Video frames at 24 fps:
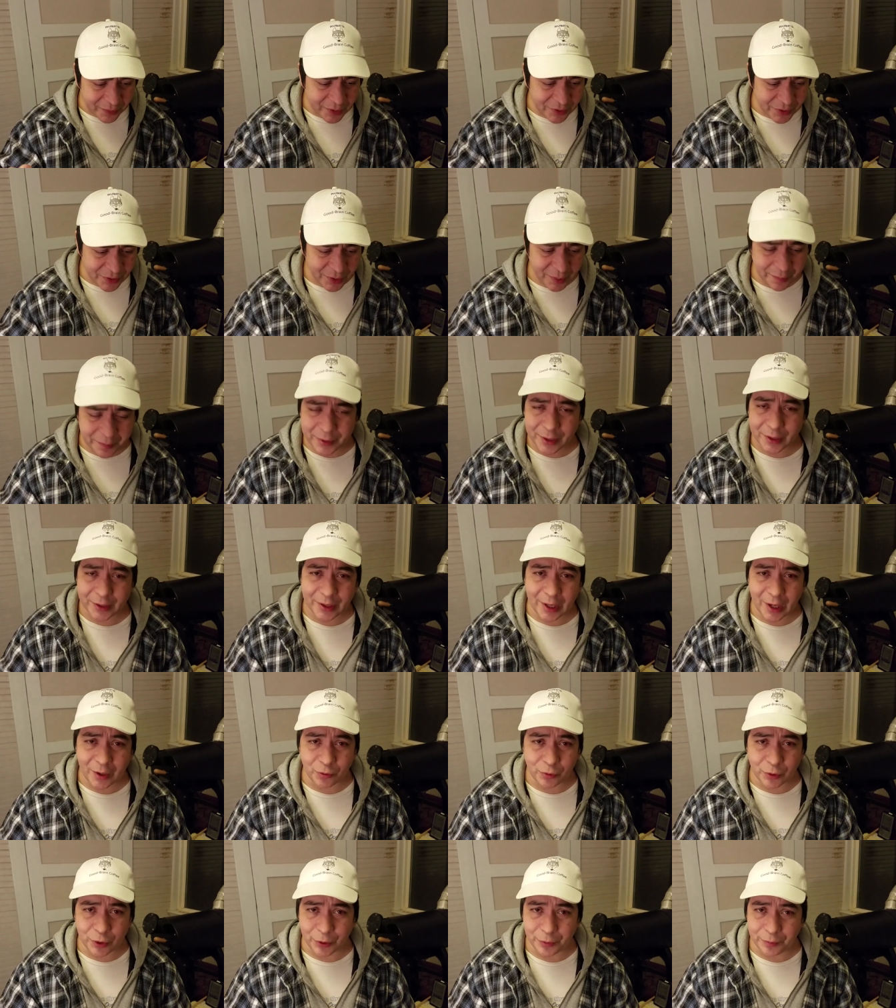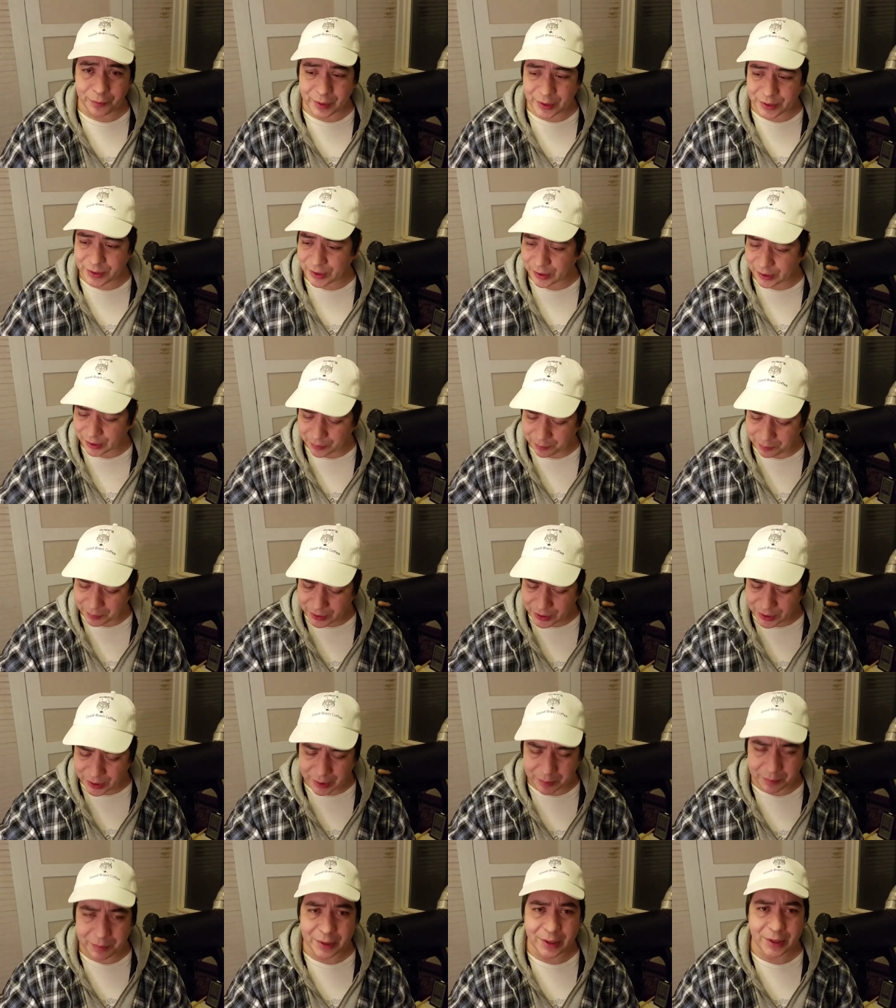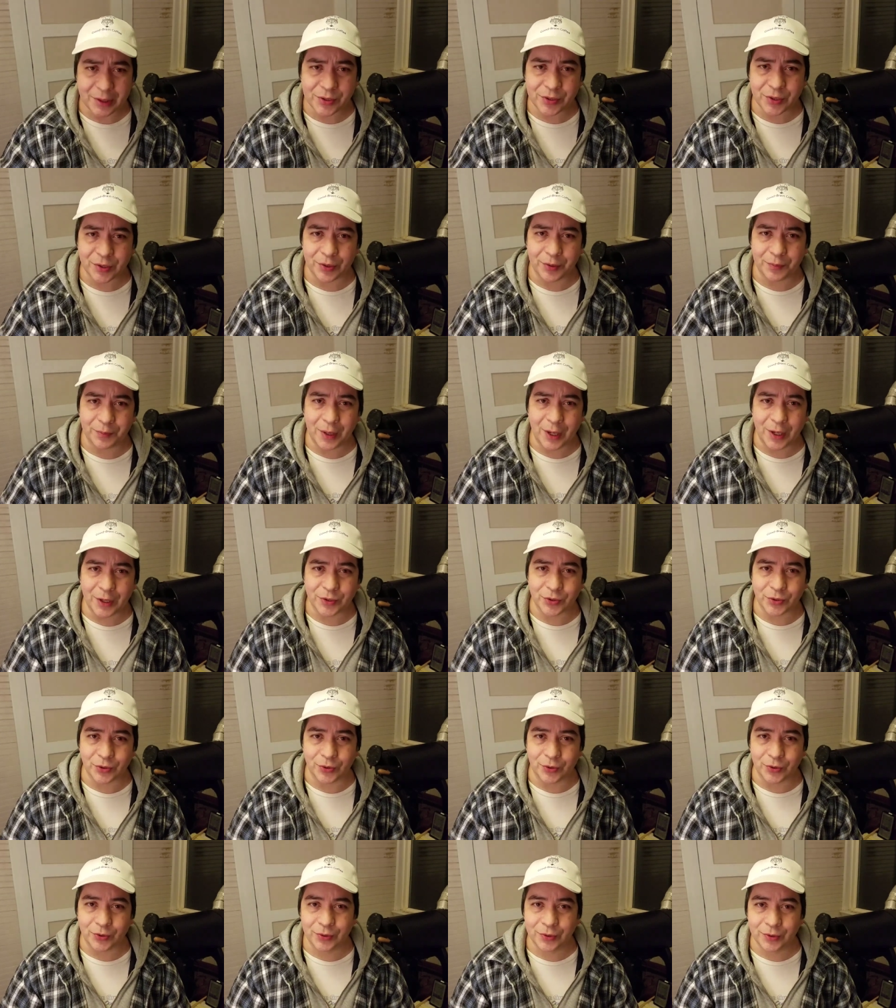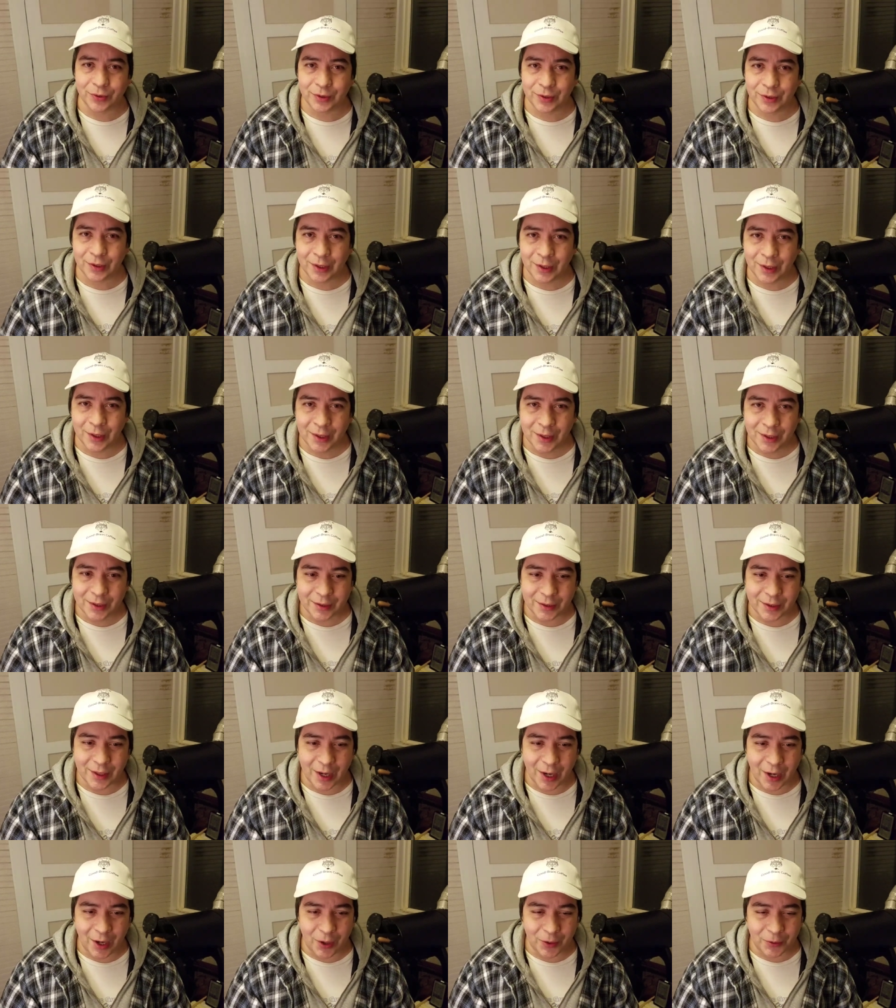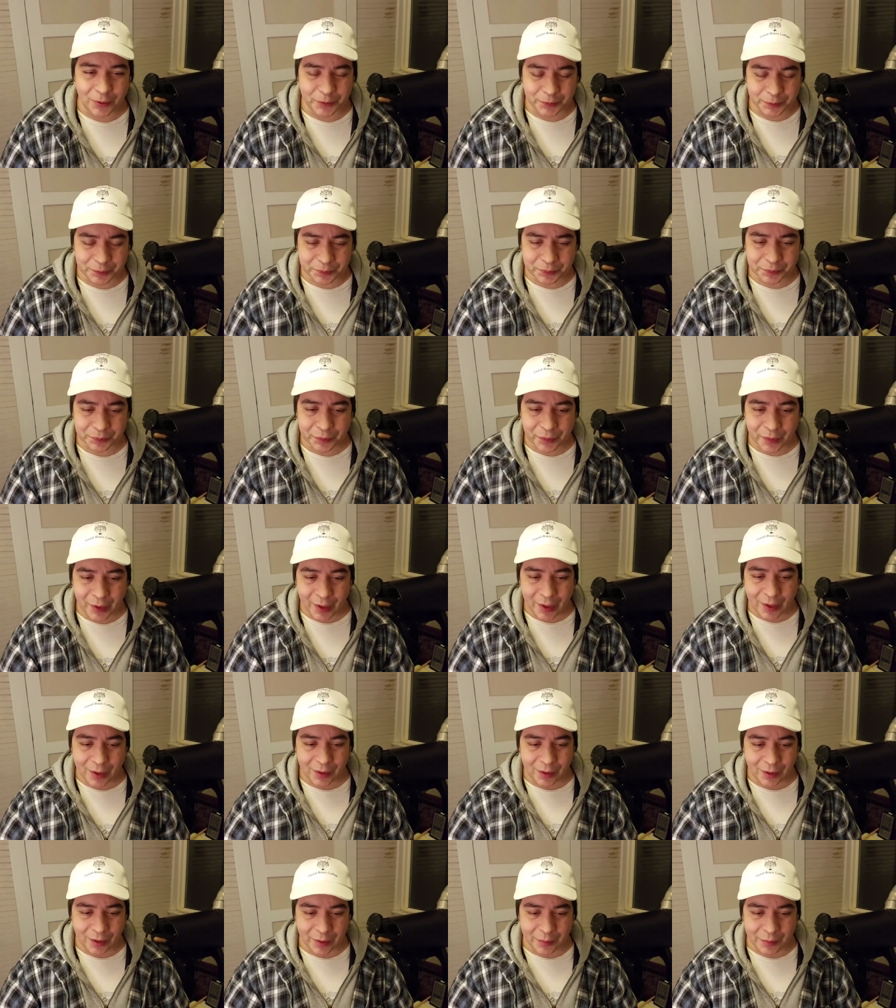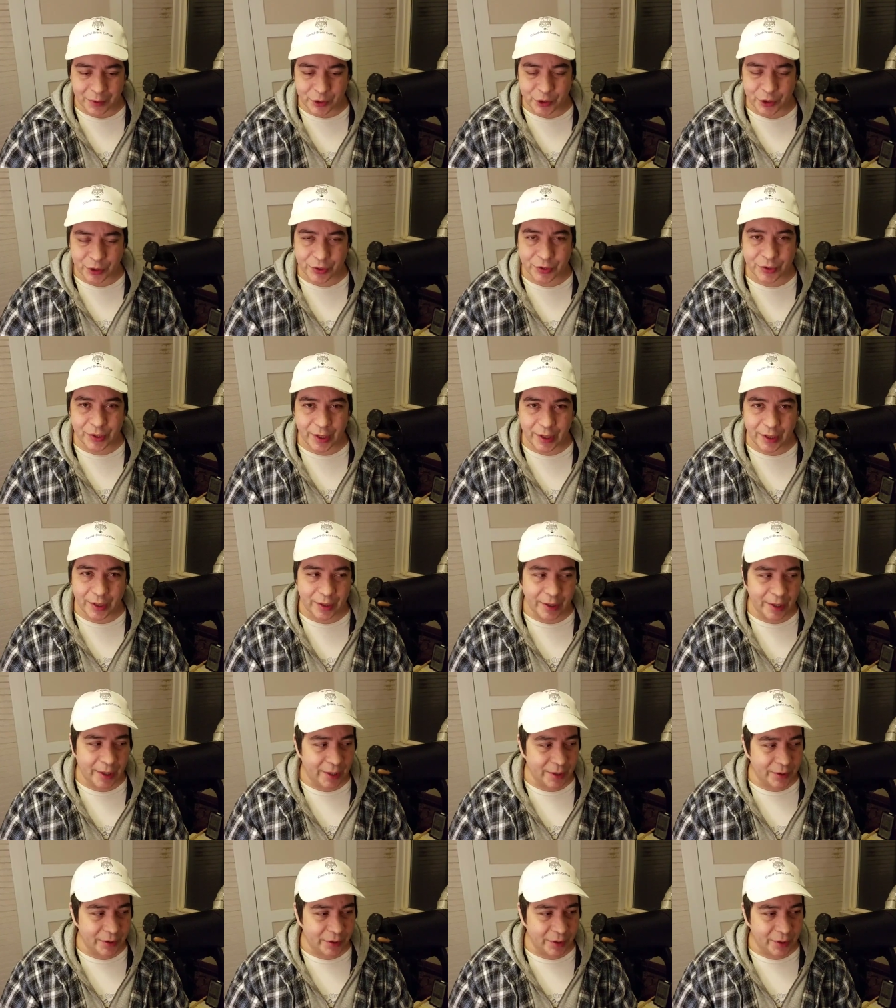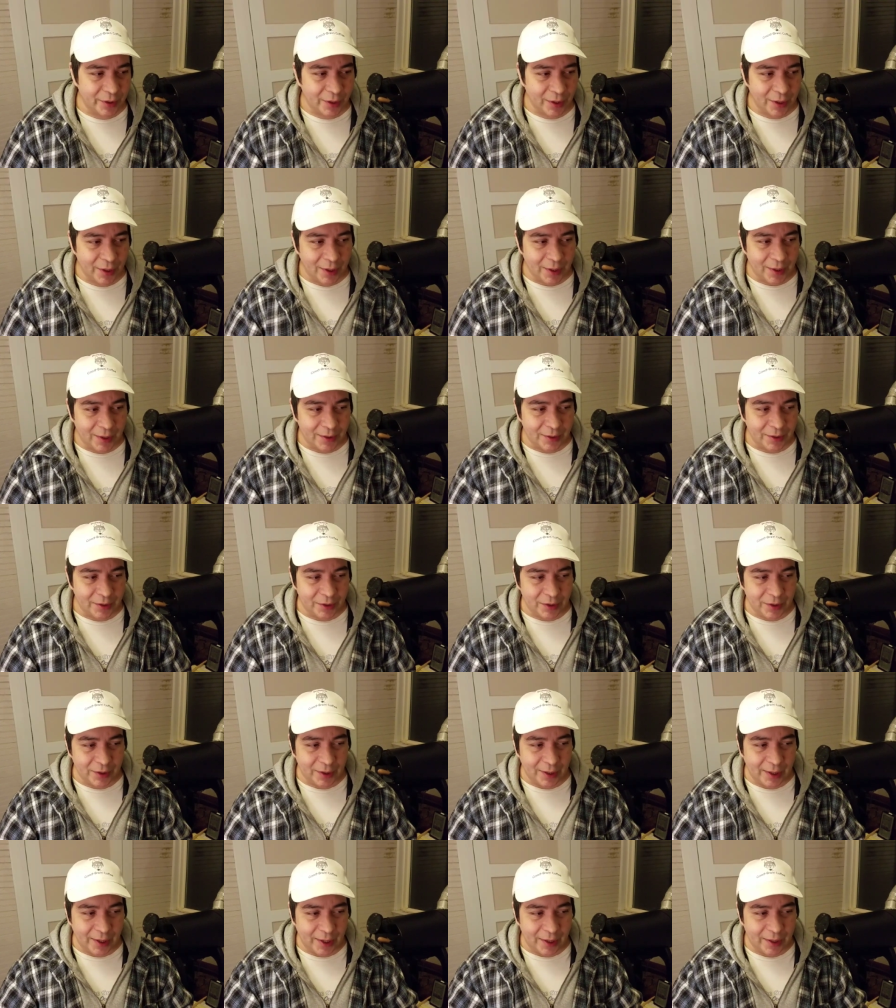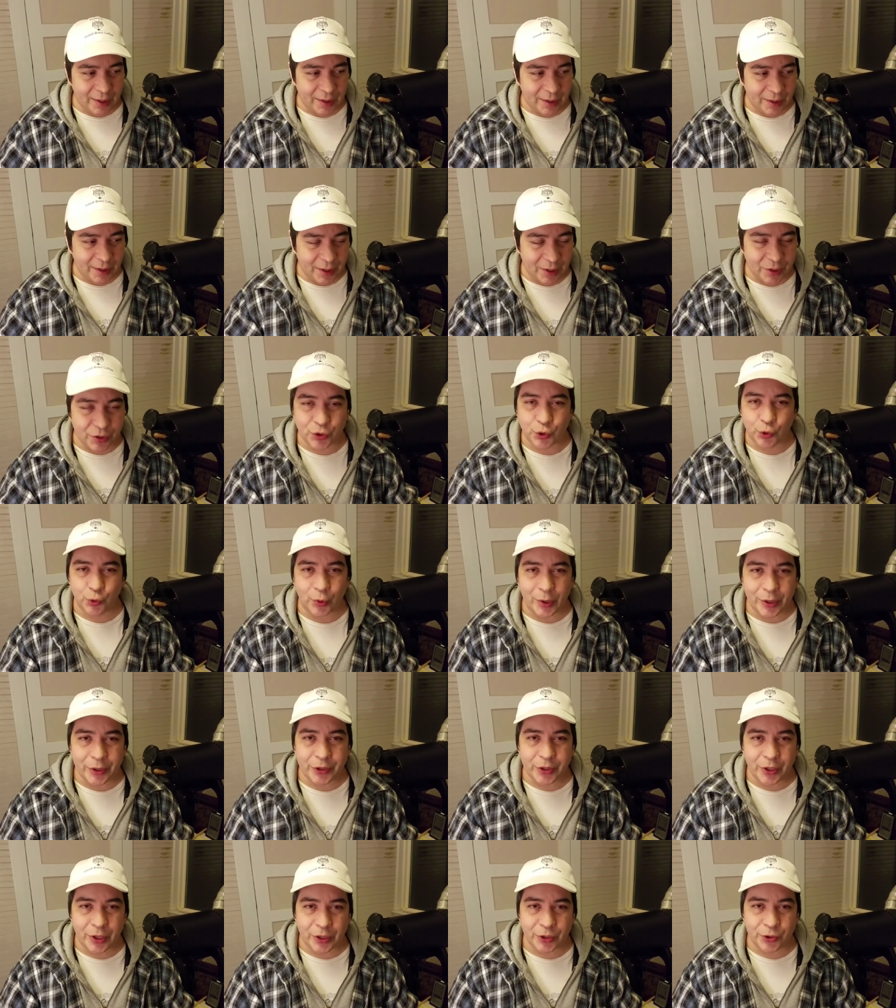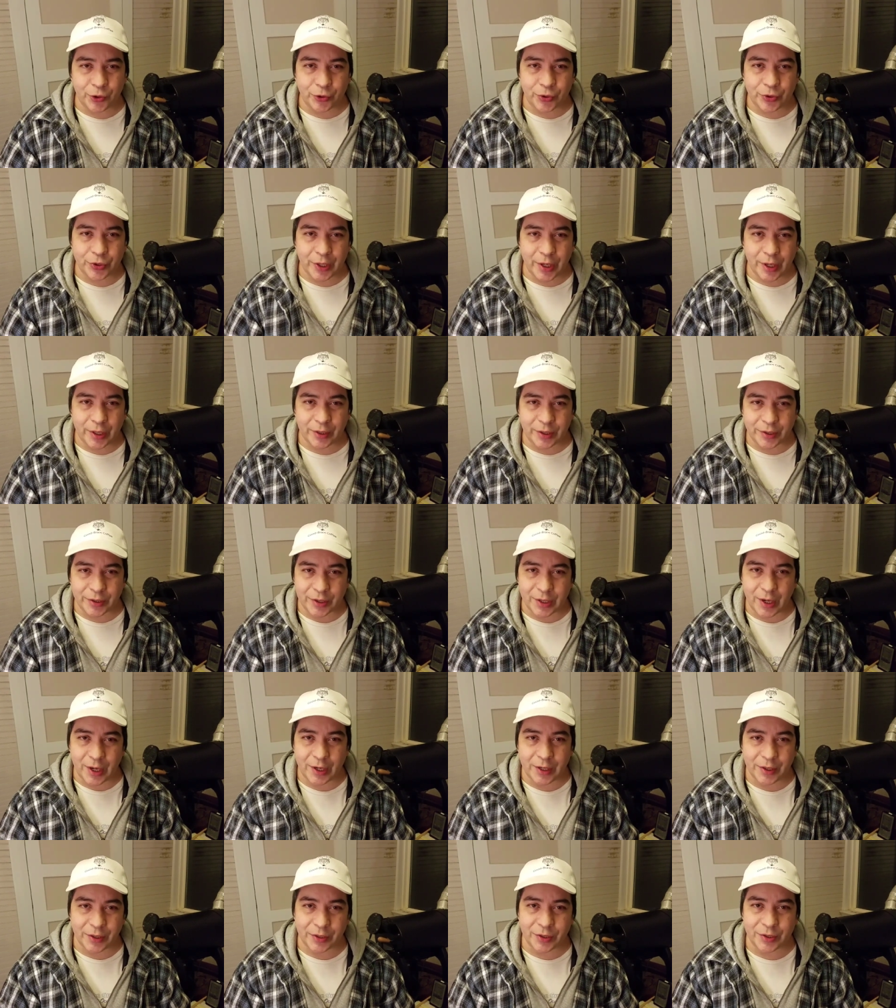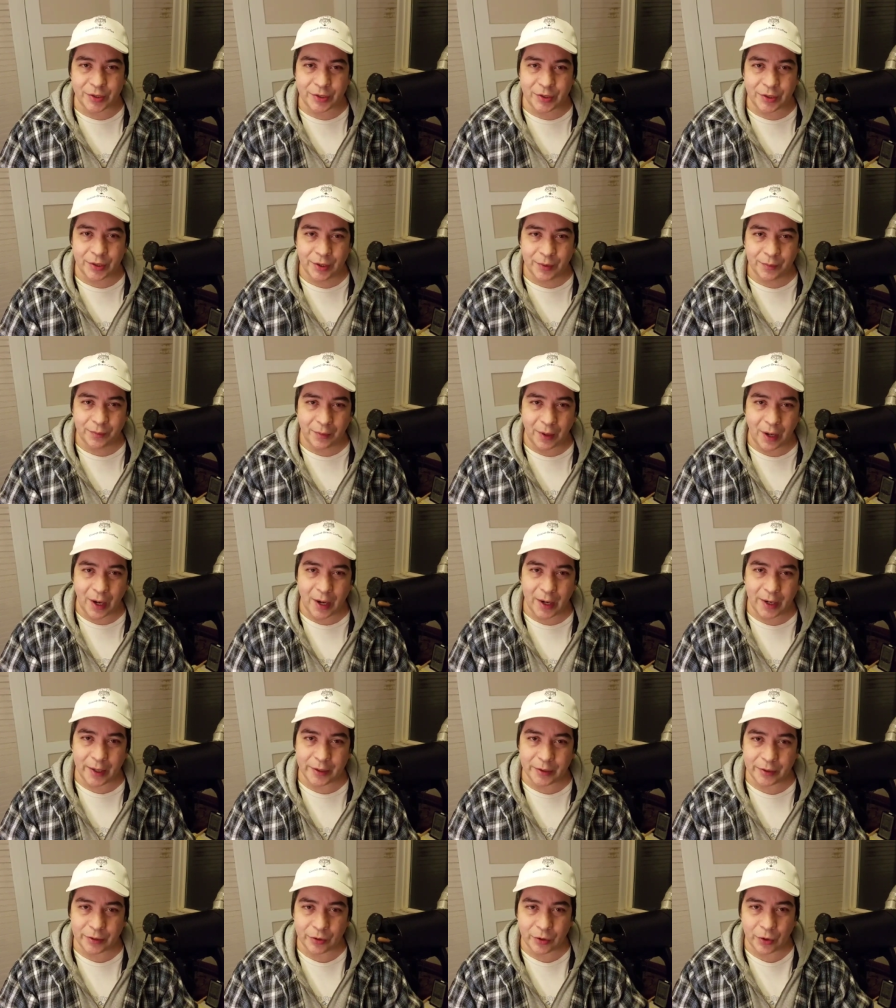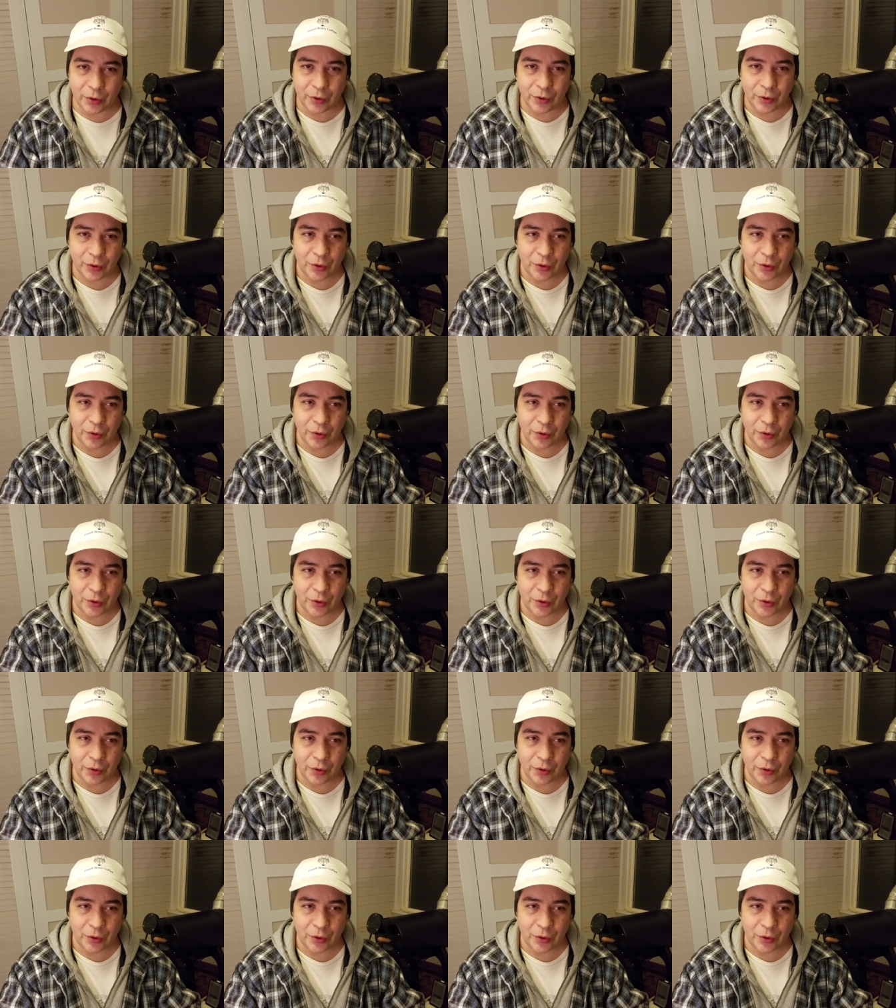something that we are missing, a missing piece of the puzzle. Now, let me just say that it's great to understand the science behind